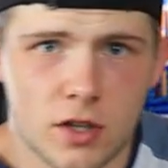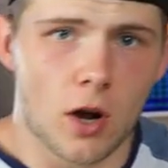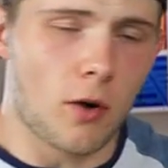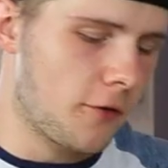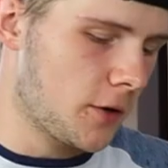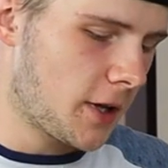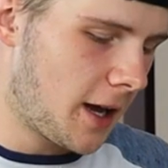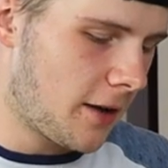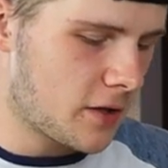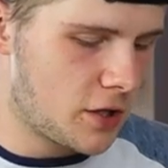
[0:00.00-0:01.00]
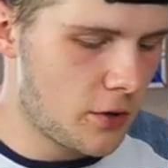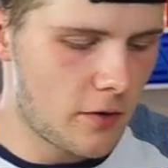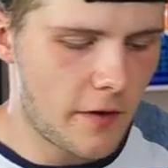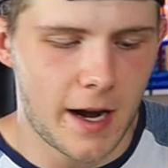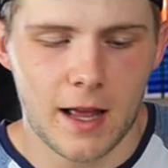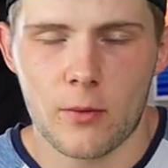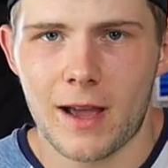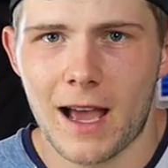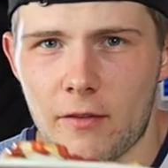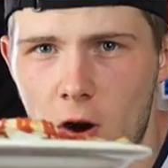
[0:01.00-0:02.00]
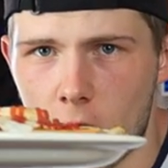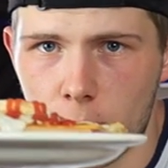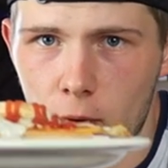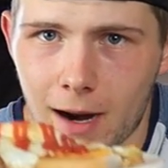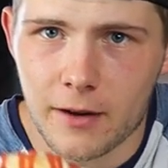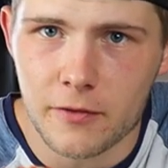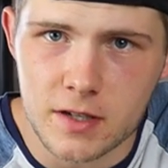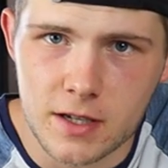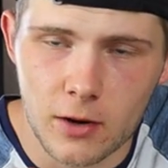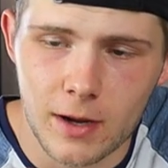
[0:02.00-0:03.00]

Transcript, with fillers: So, full day of intuitive eating. We have our breakfast here.